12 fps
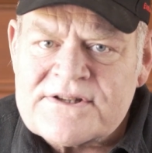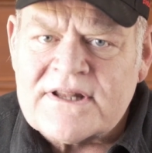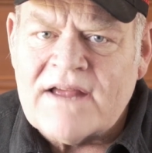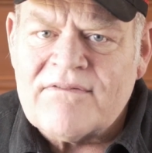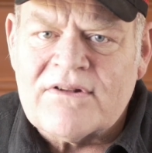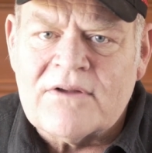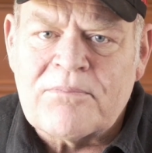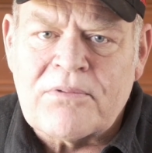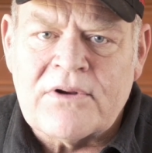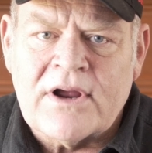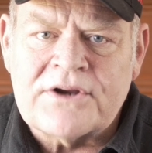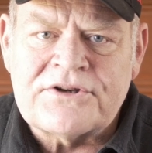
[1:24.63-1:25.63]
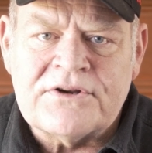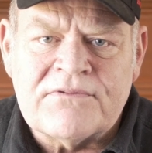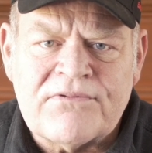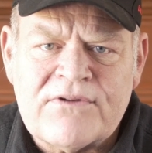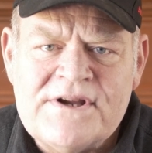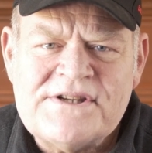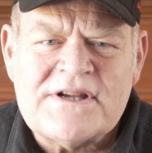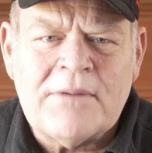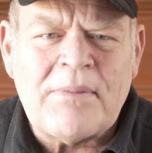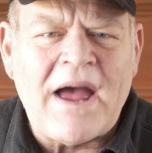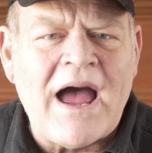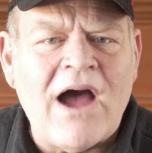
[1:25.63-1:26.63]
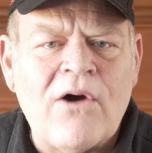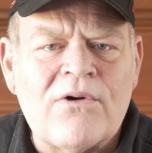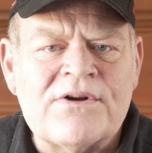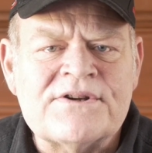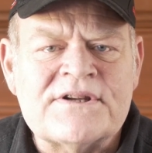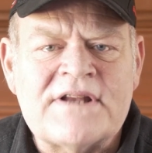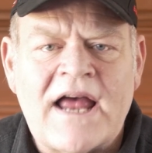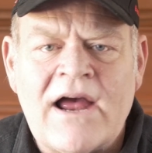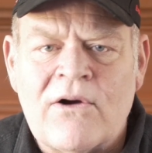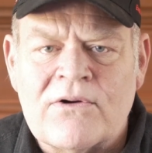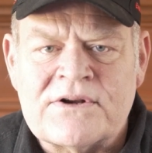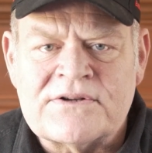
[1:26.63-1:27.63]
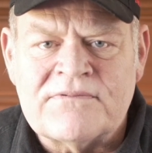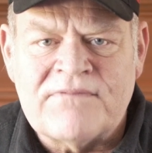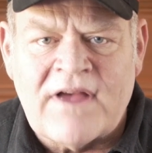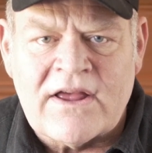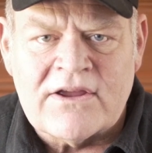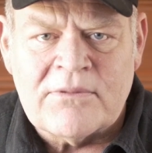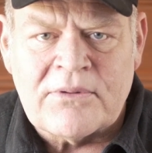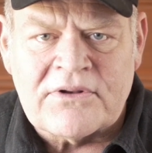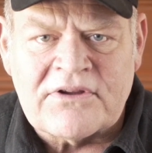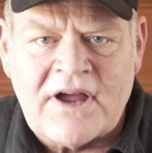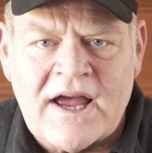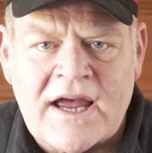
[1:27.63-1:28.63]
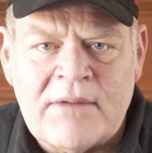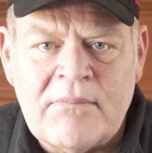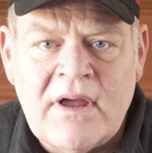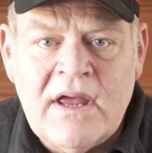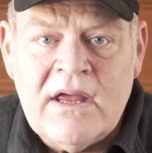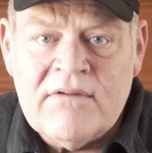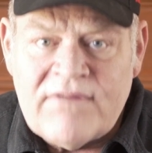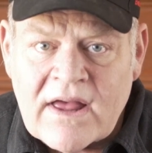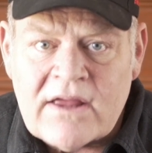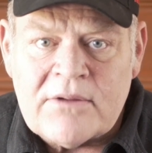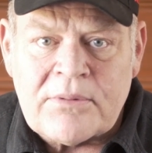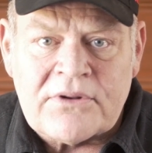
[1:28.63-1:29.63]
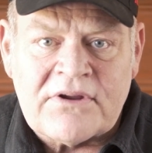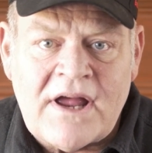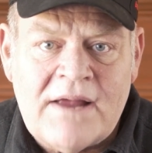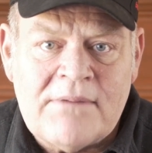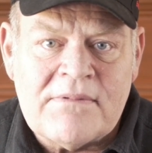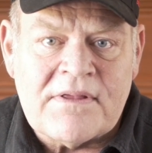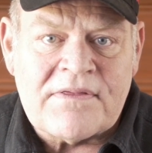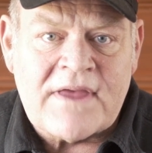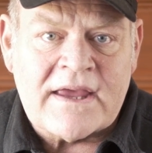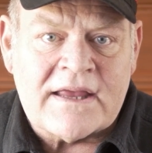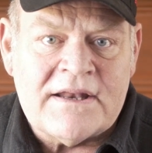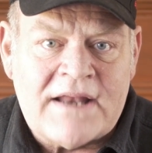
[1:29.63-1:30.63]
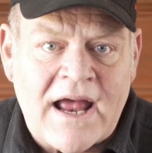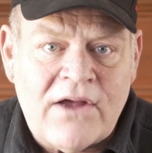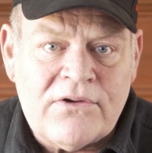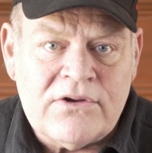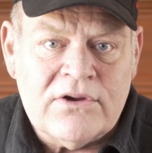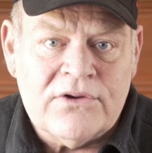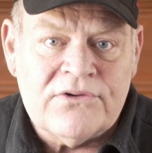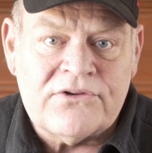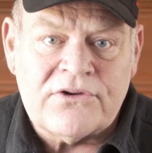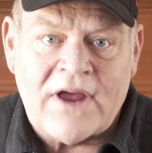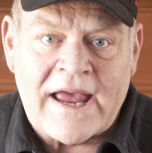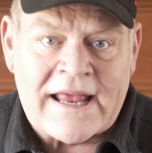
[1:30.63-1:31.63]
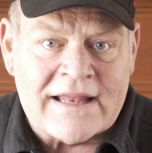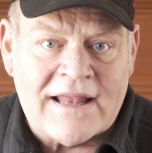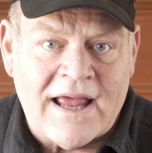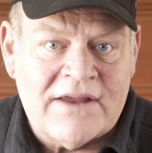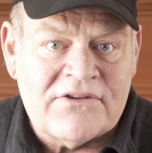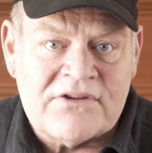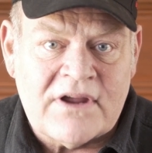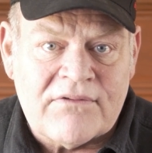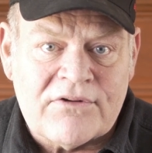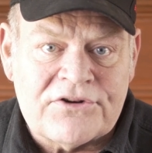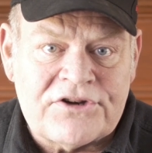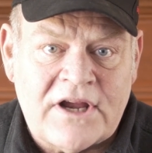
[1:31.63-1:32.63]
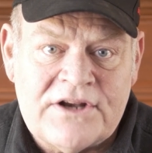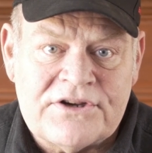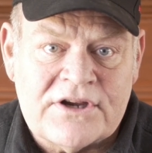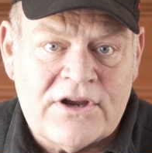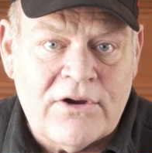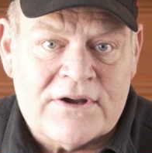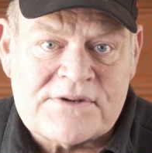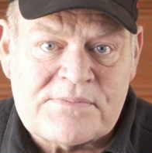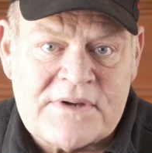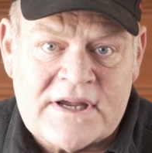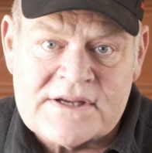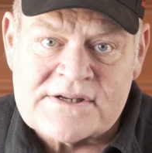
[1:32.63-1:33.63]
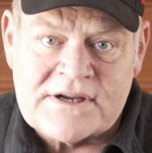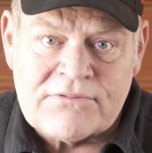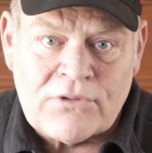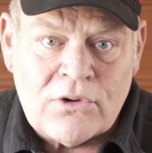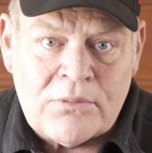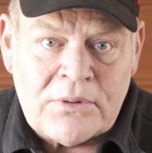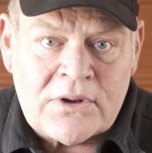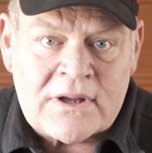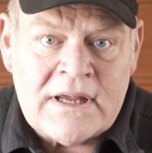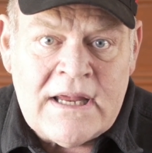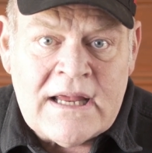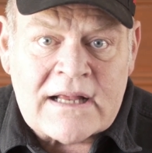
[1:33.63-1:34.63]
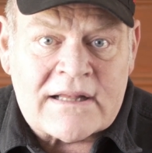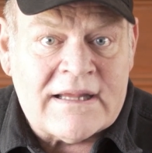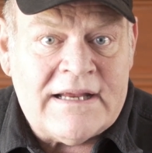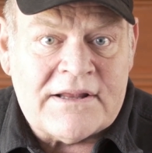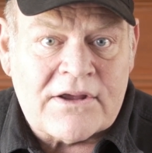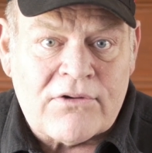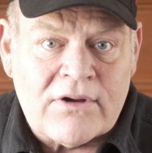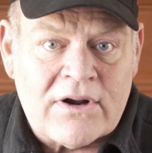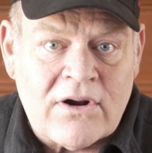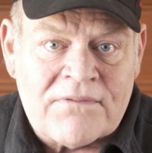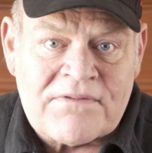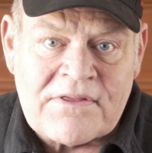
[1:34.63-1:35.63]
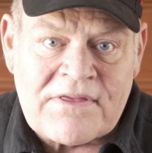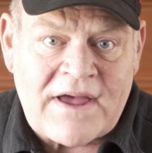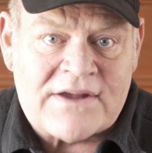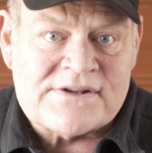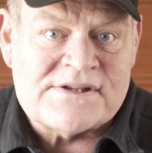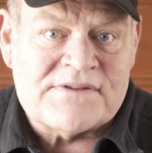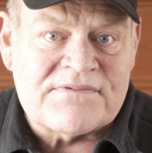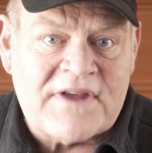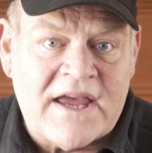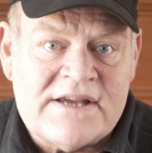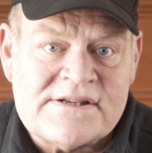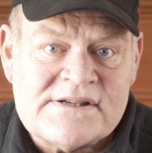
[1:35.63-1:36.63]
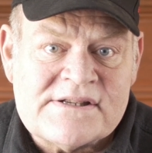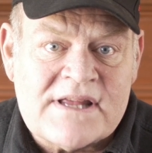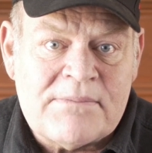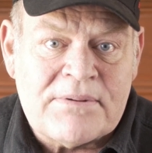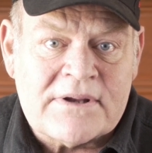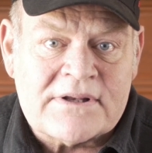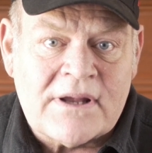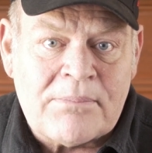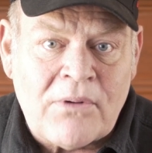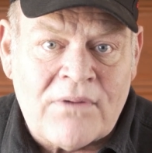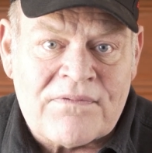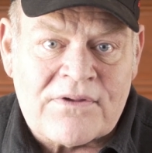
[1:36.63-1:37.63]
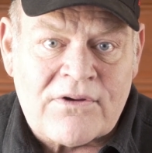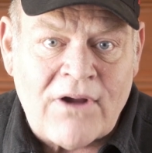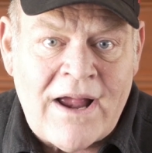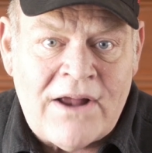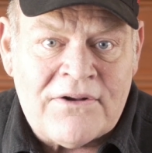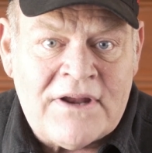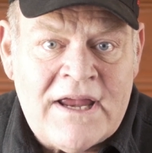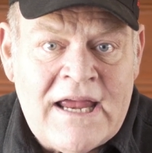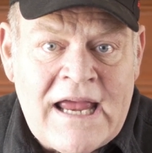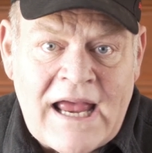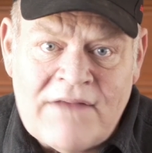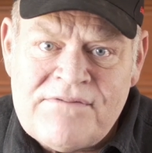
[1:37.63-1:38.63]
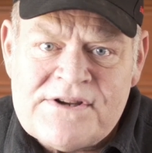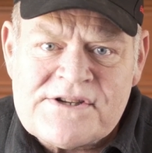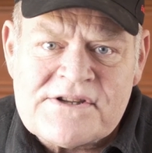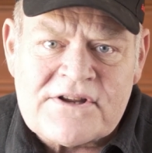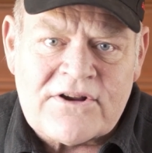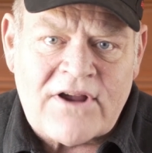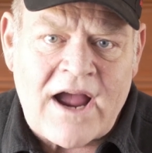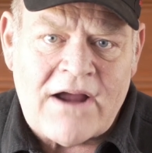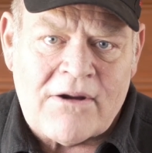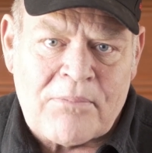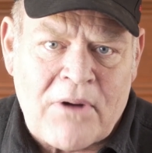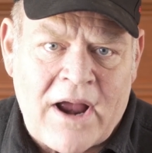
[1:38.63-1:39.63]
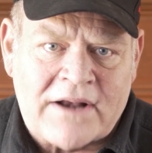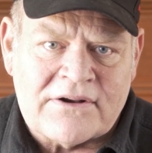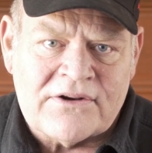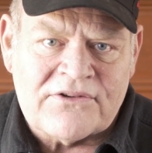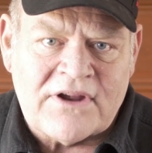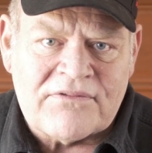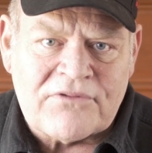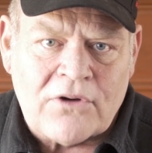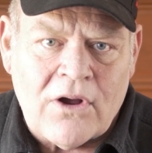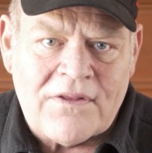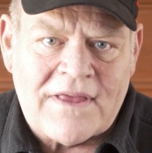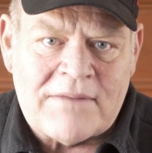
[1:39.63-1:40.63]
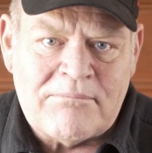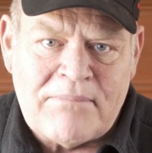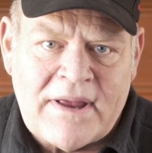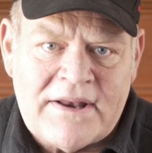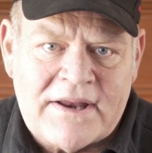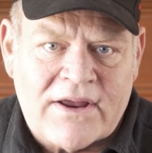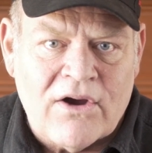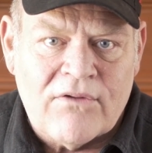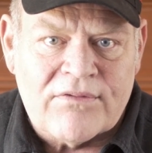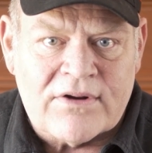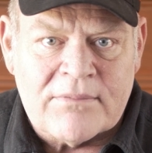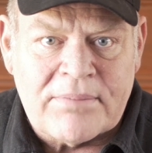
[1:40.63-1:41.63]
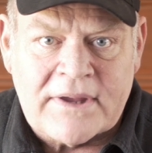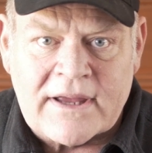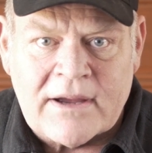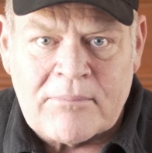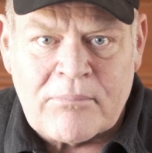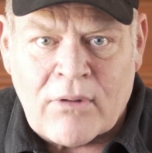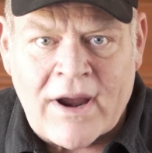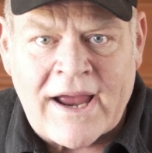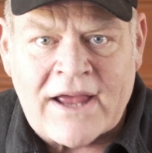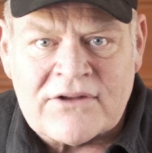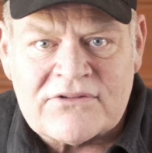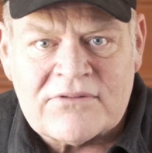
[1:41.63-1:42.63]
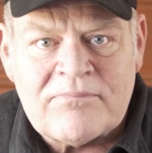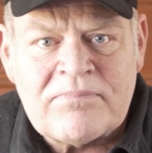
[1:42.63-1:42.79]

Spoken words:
level of production frees up hours and hours of valuable time that they can now use to analyze the ever-changing USPSA rulebook, clean the grit off the thousands of cases they picked up off the ground, and visit their chiropractors after all that bending over to pick up brass.